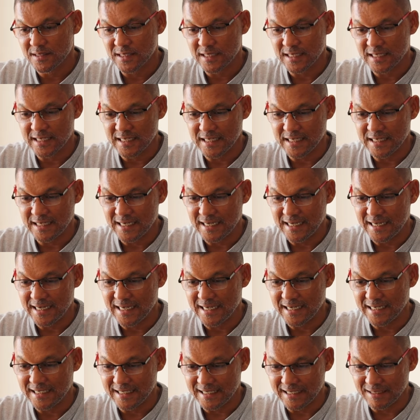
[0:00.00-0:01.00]

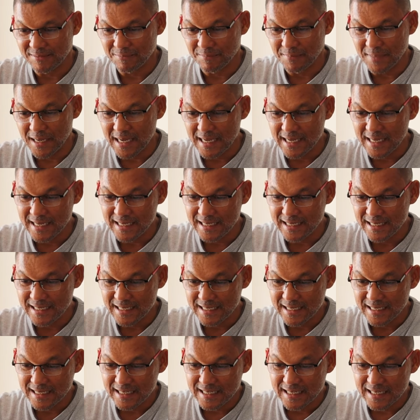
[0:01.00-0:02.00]
and in May
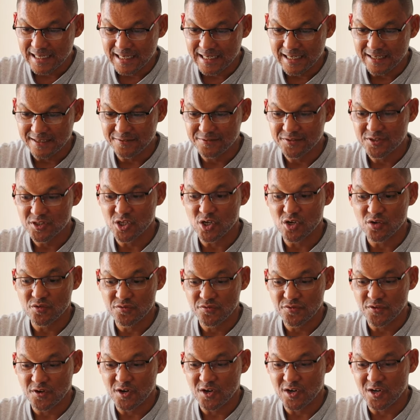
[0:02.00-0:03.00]
I've so
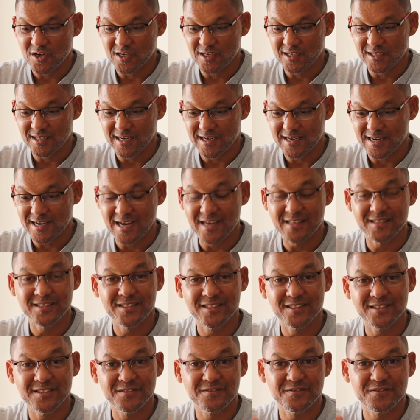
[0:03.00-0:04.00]
far run
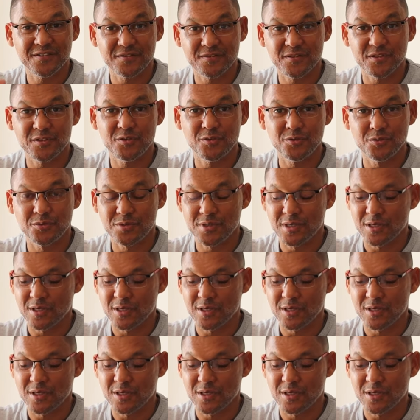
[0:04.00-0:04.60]
152